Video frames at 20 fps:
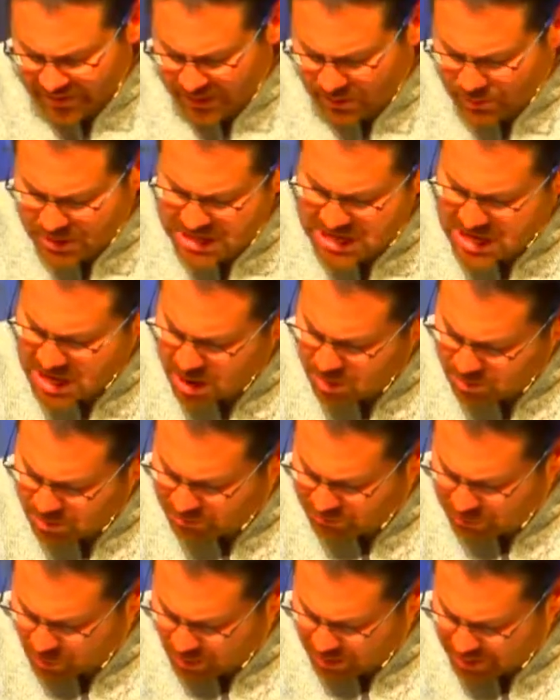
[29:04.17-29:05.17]
That we come
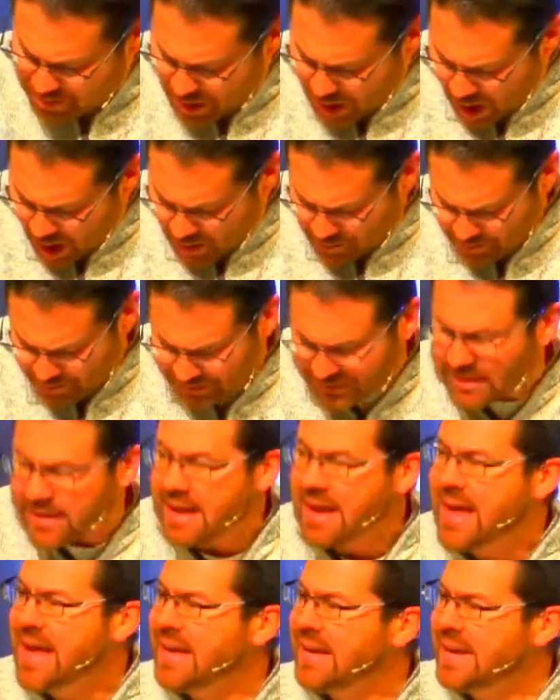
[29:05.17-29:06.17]
before Him humbly,
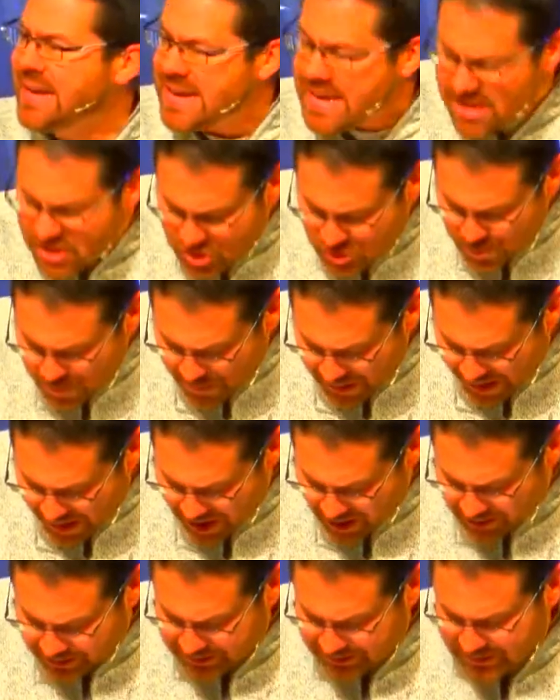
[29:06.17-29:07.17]
knees
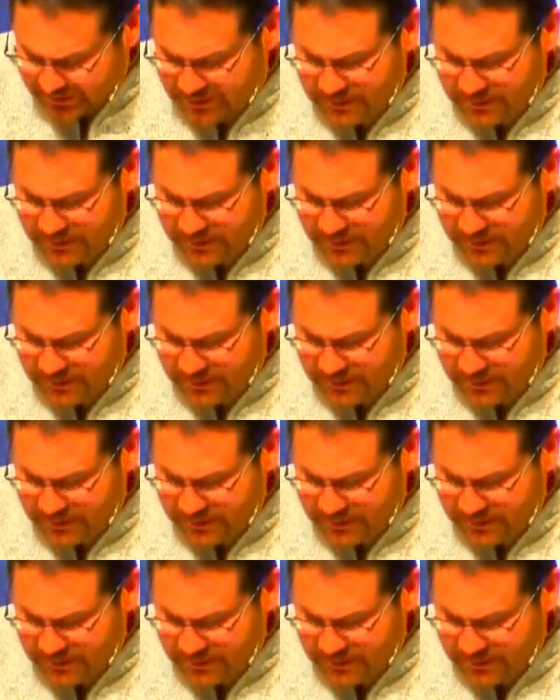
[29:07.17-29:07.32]
bowed.